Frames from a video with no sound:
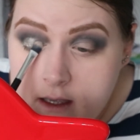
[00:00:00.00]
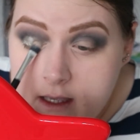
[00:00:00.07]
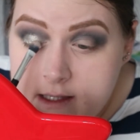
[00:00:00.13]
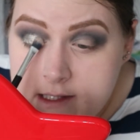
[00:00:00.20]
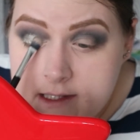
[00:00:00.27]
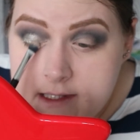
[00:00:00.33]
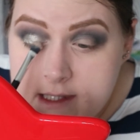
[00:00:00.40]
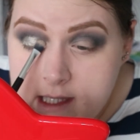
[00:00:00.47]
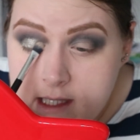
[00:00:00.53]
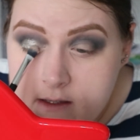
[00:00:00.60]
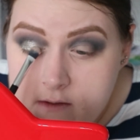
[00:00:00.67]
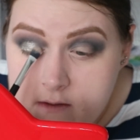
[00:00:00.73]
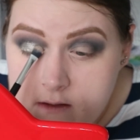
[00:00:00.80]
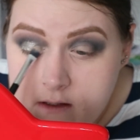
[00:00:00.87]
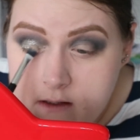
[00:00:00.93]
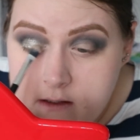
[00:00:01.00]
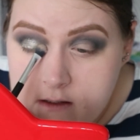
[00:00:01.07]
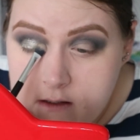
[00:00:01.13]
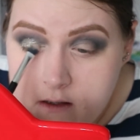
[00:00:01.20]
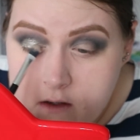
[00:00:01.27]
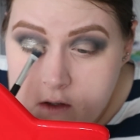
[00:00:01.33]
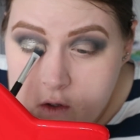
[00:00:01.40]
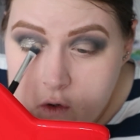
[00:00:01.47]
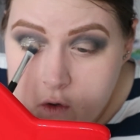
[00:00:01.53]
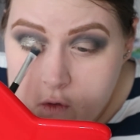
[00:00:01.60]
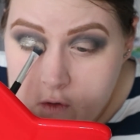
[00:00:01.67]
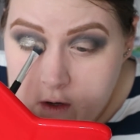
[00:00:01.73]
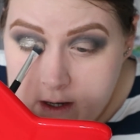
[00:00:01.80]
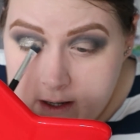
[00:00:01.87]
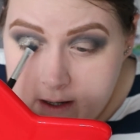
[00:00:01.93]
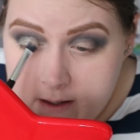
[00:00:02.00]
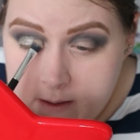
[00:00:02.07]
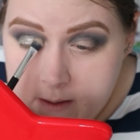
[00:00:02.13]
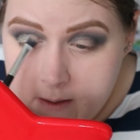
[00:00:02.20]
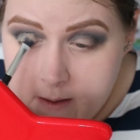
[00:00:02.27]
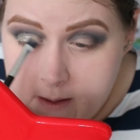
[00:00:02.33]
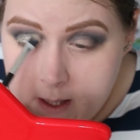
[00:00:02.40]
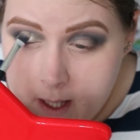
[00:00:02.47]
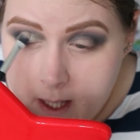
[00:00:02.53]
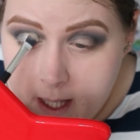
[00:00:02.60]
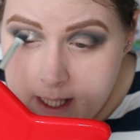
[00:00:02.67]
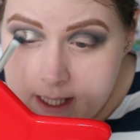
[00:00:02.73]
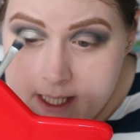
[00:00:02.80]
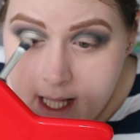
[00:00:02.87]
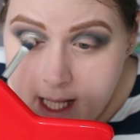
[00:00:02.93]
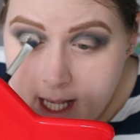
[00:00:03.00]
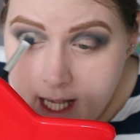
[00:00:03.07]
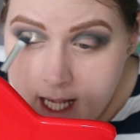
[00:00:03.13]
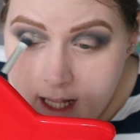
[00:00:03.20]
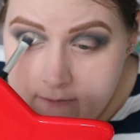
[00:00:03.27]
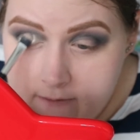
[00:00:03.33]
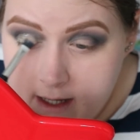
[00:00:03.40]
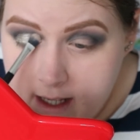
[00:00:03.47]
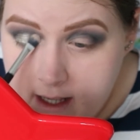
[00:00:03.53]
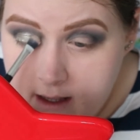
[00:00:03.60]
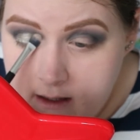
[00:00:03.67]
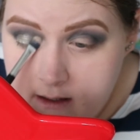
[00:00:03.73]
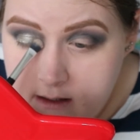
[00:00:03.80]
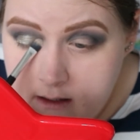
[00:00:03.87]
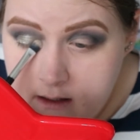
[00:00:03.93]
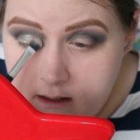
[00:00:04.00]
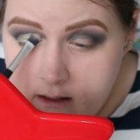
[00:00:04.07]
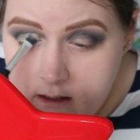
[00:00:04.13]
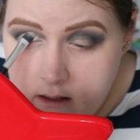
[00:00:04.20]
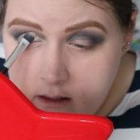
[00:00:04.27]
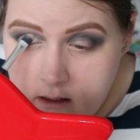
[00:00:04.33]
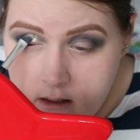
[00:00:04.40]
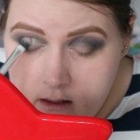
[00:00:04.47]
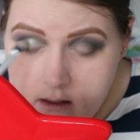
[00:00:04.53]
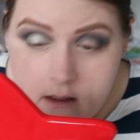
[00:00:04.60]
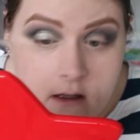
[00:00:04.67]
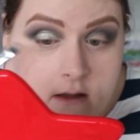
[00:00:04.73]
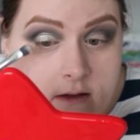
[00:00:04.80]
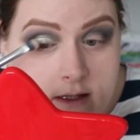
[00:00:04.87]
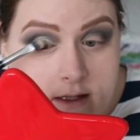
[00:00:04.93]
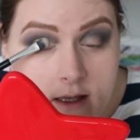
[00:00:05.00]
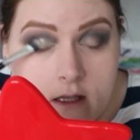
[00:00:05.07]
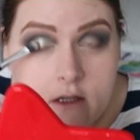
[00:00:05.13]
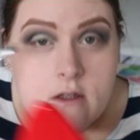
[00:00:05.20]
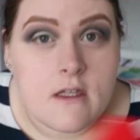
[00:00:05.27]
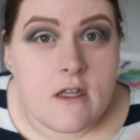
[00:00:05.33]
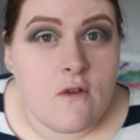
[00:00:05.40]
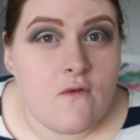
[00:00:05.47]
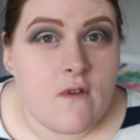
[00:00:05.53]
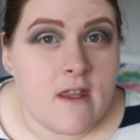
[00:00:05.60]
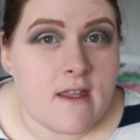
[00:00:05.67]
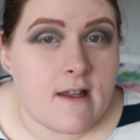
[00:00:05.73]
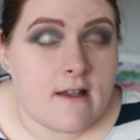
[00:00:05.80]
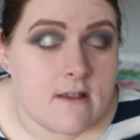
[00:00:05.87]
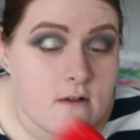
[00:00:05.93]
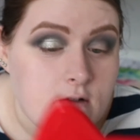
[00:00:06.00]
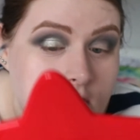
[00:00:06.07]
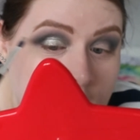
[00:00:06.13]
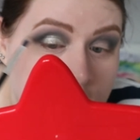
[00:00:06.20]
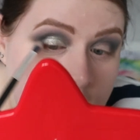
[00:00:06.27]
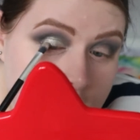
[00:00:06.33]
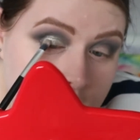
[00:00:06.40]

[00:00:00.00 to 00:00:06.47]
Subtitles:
steel grey. It's lovely. This is actually a really nice colour.